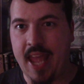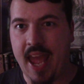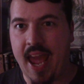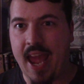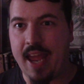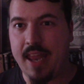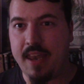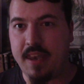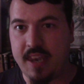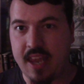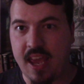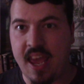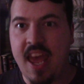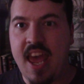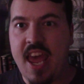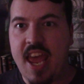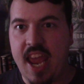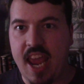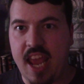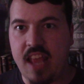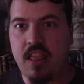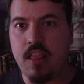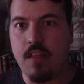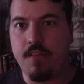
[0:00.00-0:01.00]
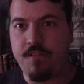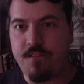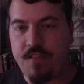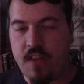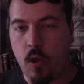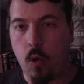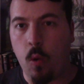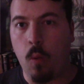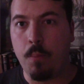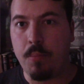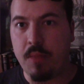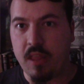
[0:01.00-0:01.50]
and in the
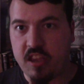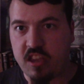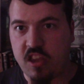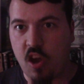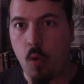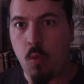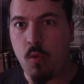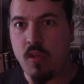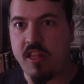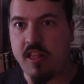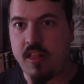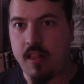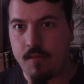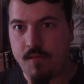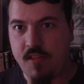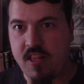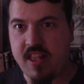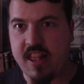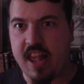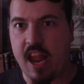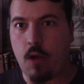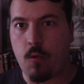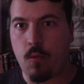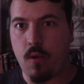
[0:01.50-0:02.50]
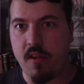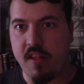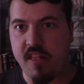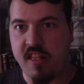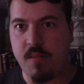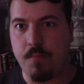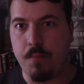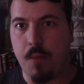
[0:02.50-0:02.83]
film, the ghost of Sarah's